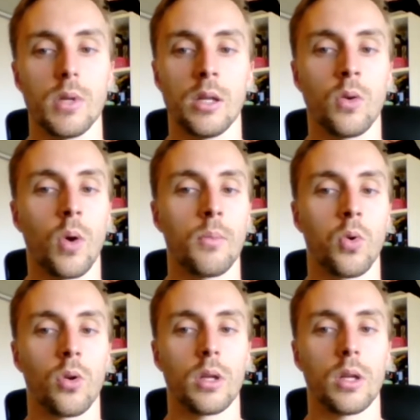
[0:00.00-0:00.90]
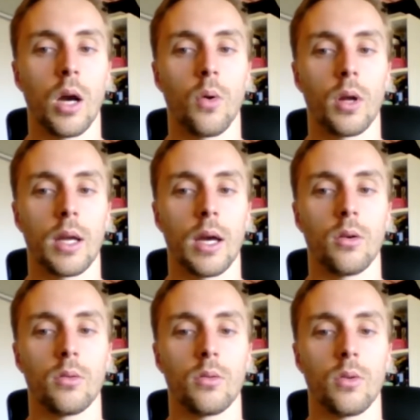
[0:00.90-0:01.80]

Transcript: eat quite poorly, not work out,